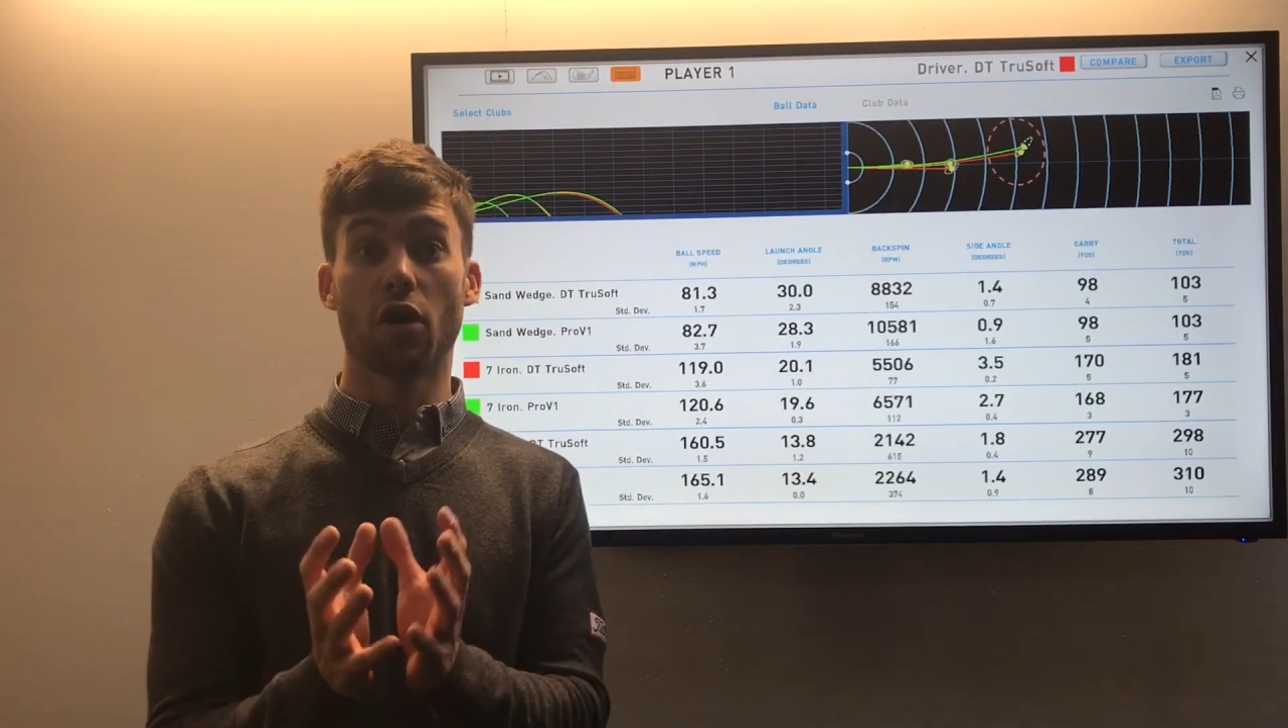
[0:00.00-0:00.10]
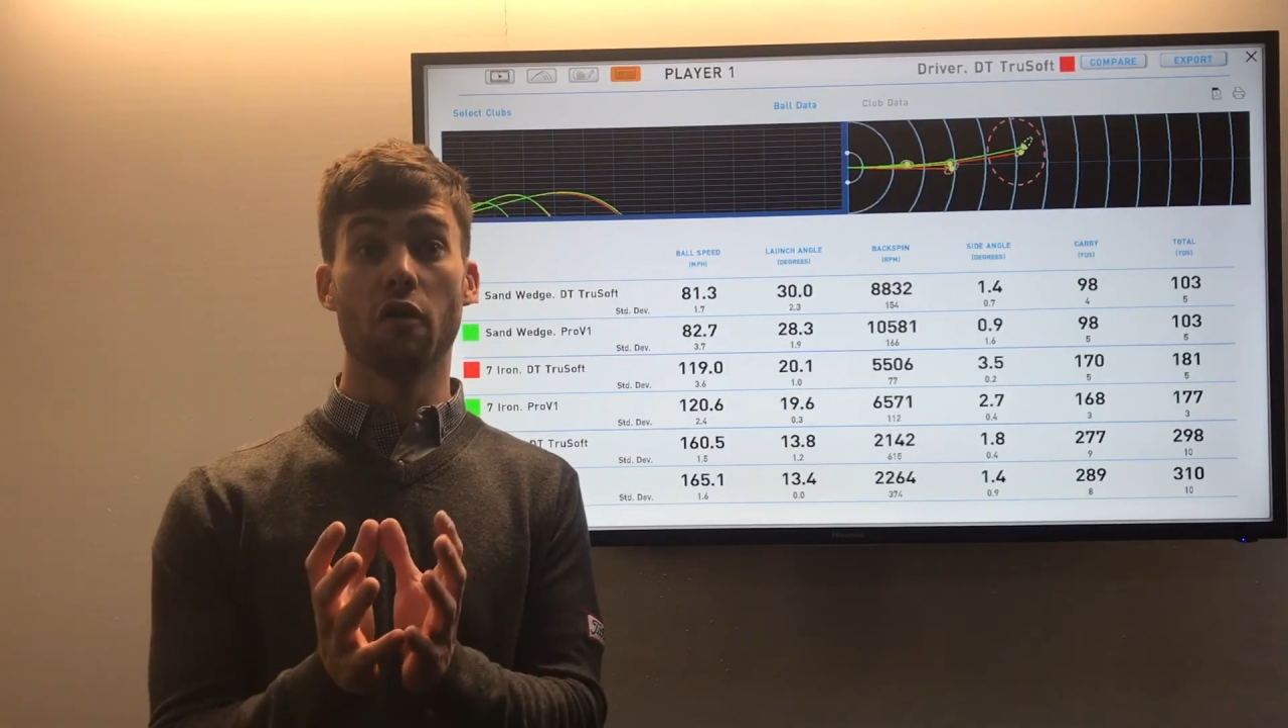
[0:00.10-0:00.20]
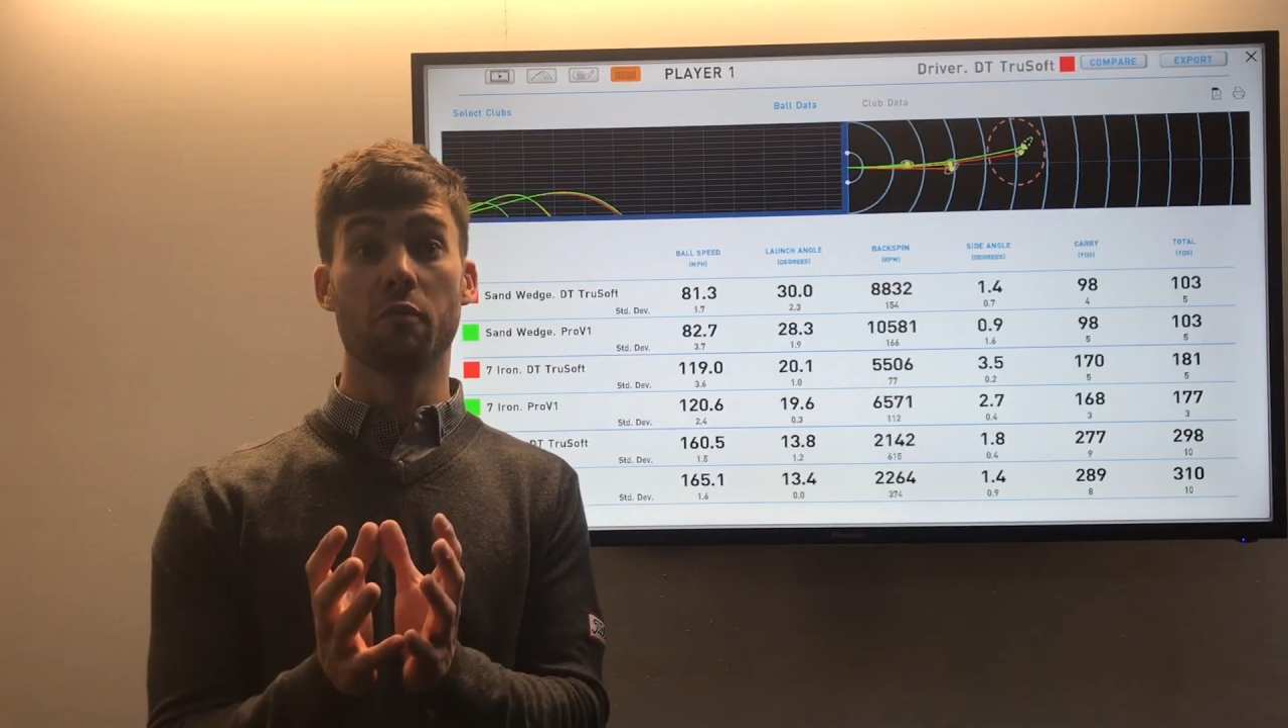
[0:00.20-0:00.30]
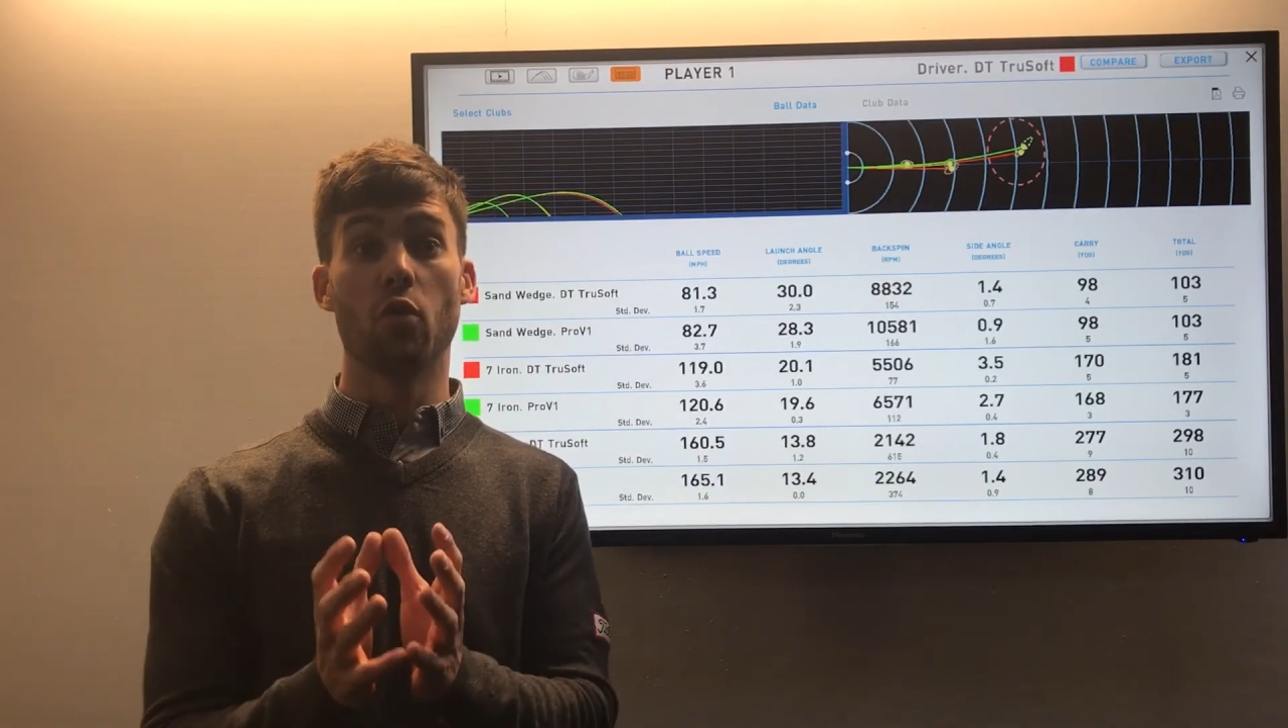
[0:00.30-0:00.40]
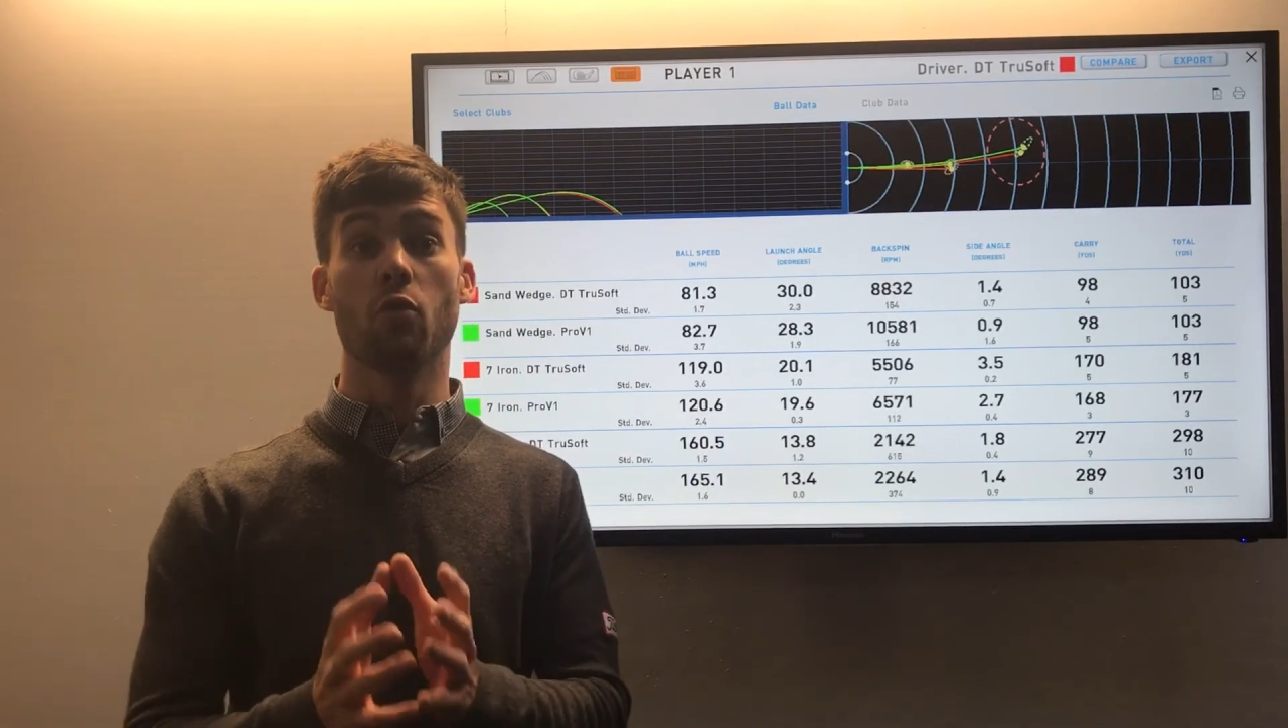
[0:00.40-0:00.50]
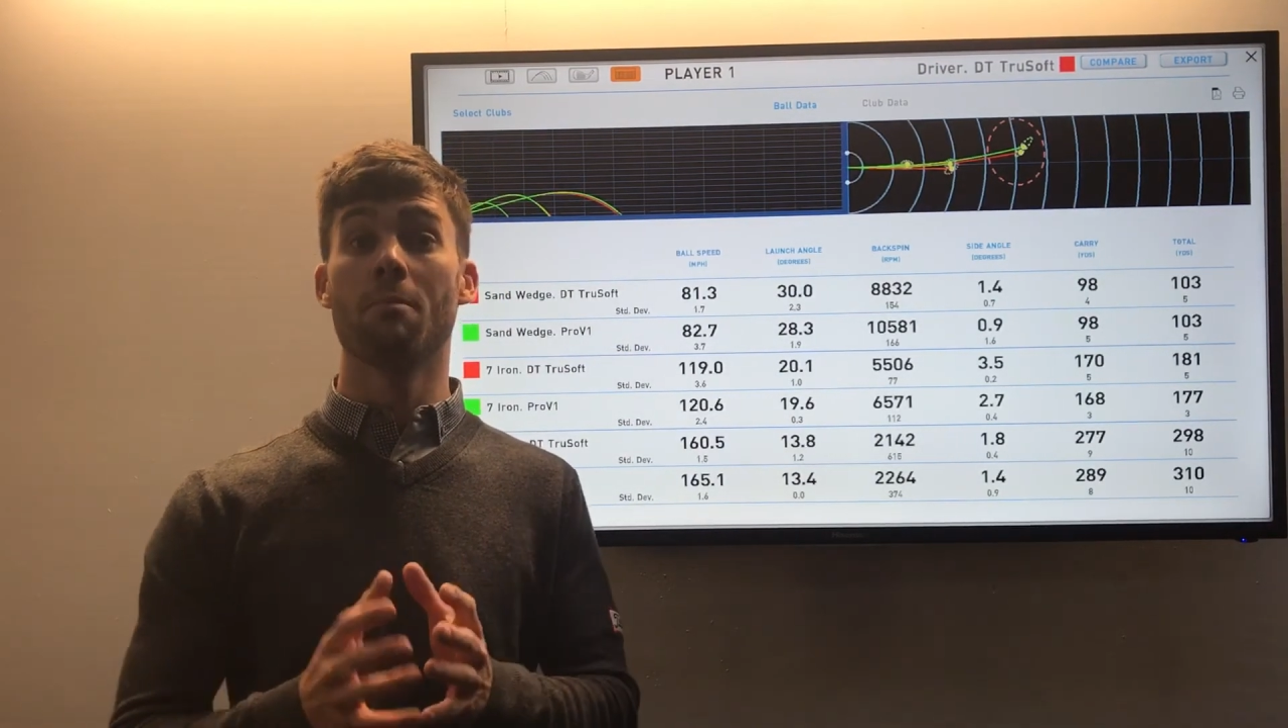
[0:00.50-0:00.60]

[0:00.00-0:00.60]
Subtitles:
golf ball